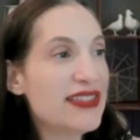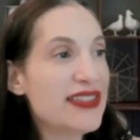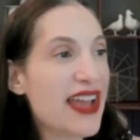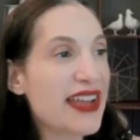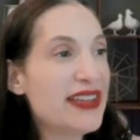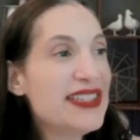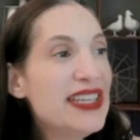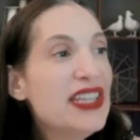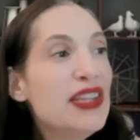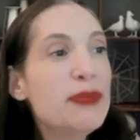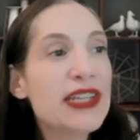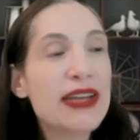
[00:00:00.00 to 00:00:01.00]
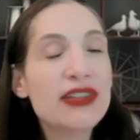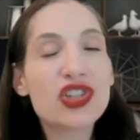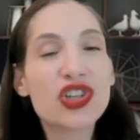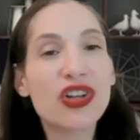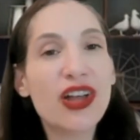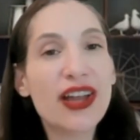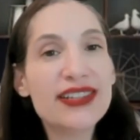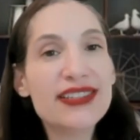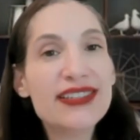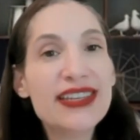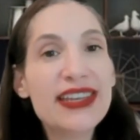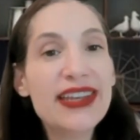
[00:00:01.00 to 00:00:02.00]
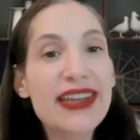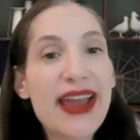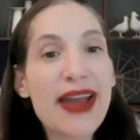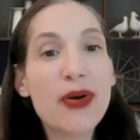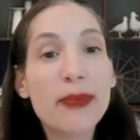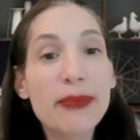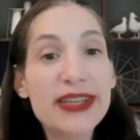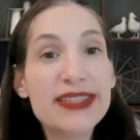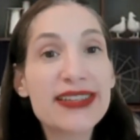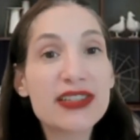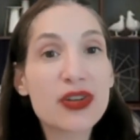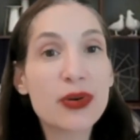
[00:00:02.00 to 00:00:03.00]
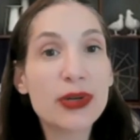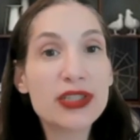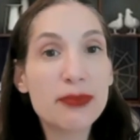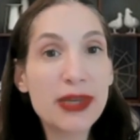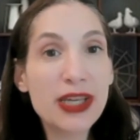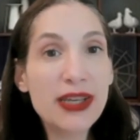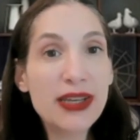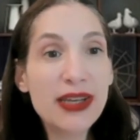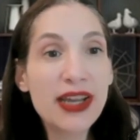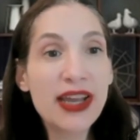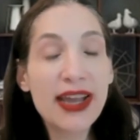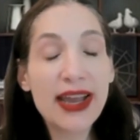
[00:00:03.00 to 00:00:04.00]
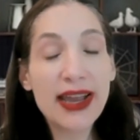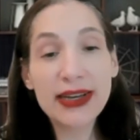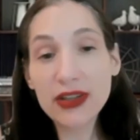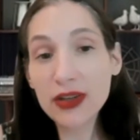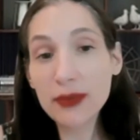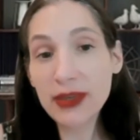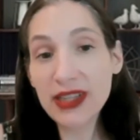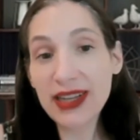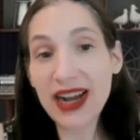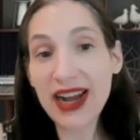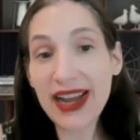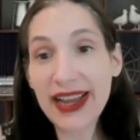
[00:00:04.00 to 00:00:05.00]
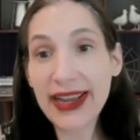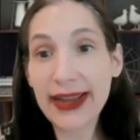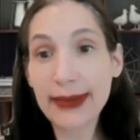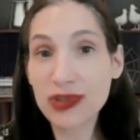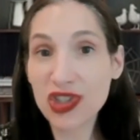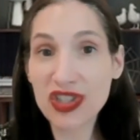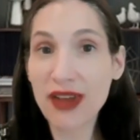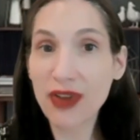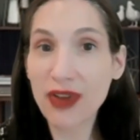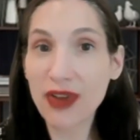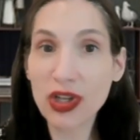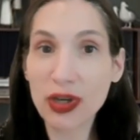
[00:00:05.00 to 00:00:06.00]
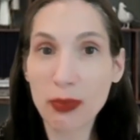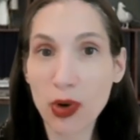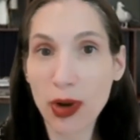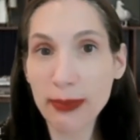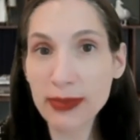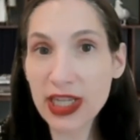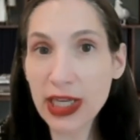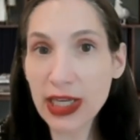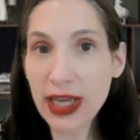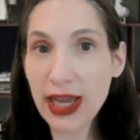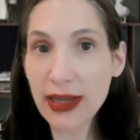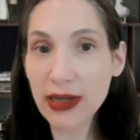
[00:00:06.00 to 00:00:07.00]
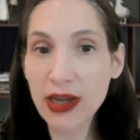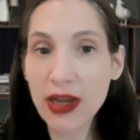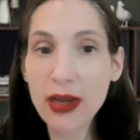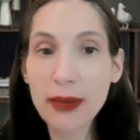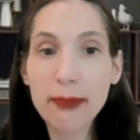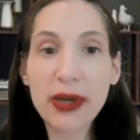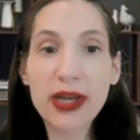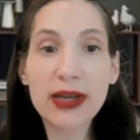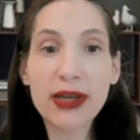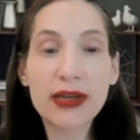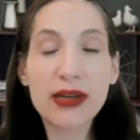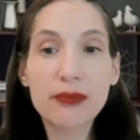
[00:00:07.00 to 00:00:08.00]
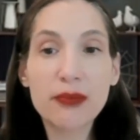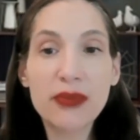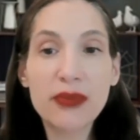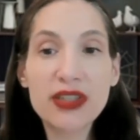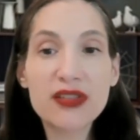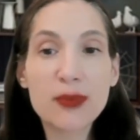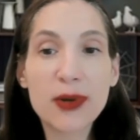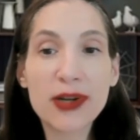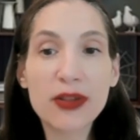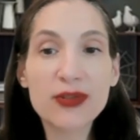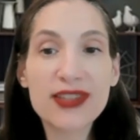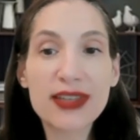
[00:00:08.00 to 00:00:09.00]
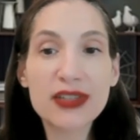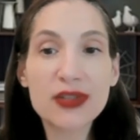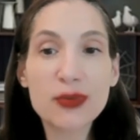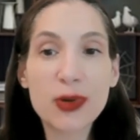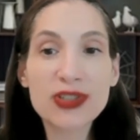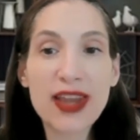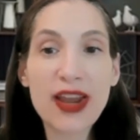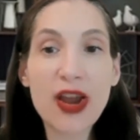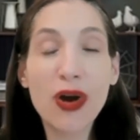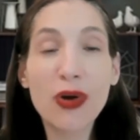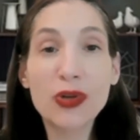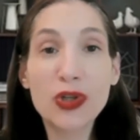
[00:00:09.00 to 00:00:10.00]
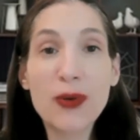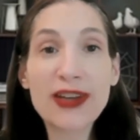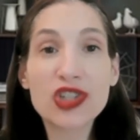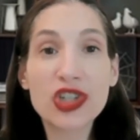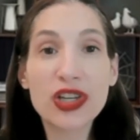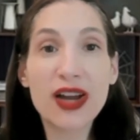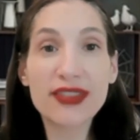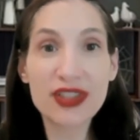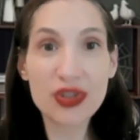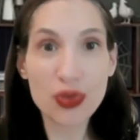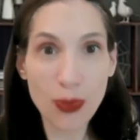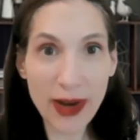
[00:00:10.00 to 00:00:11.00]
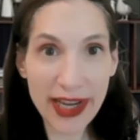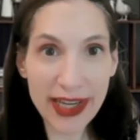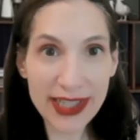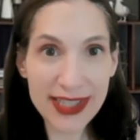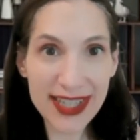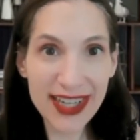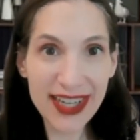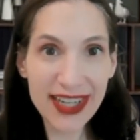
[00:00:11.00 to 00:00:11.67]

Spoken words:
I see the potential. I see how amazing it's going to be. And it could be that I am just not very good at prompting it yet. But this is one of those things where it's like, oh, you actually got this right.